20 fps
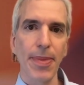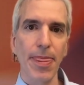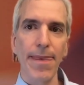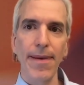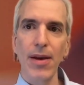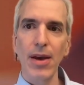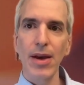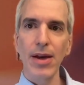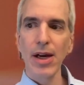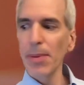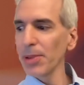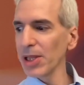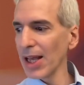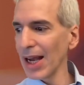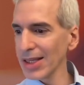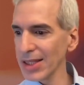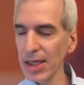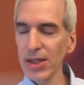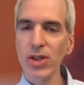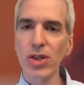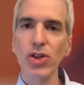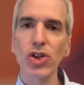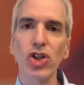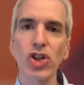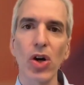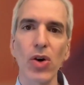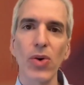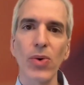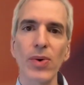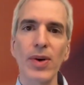A couple last things I'll
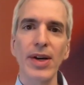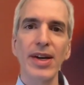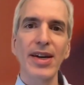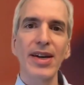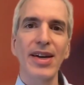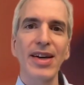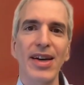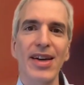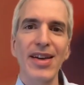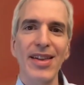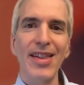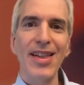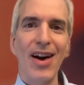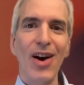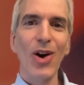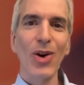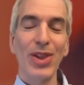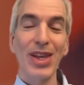show are